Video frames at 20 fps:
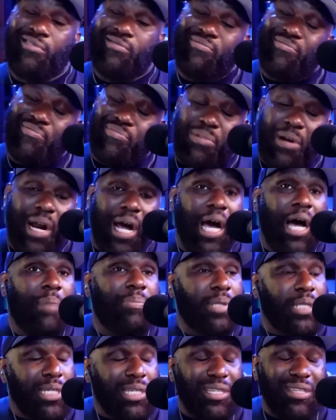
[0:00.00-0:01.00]

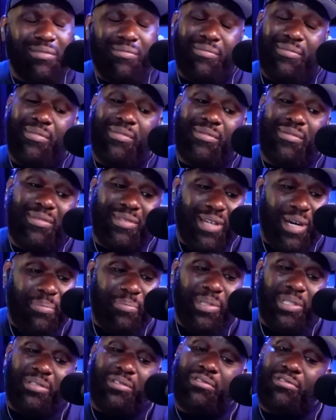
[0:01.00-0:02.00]
probably
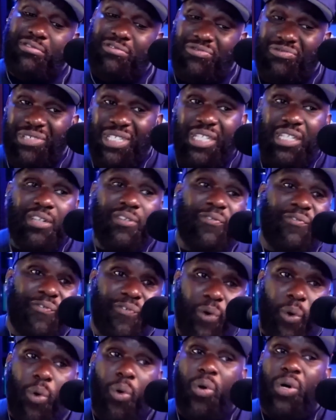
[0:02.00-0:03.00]
number 3 to
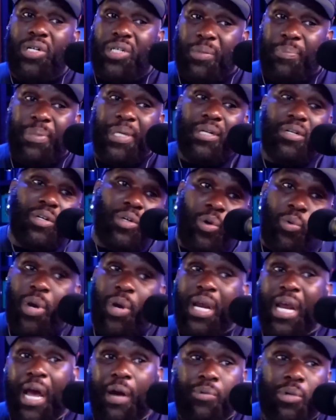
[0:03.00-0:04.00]
4, depending on
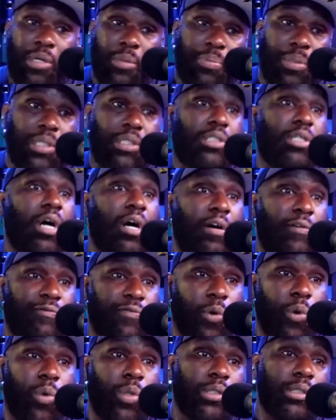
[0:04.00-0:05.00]
where I want to put Tom
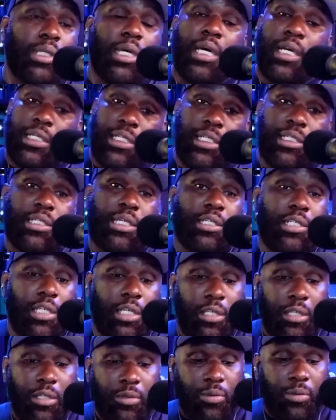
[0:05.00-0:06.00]
Ford's
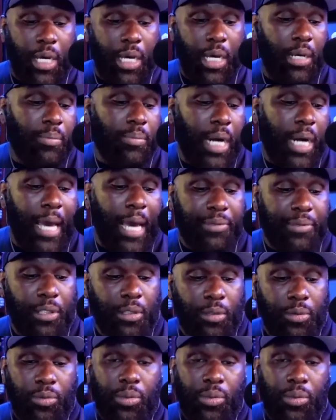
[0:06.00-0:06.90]
discontinued Amber Absolute.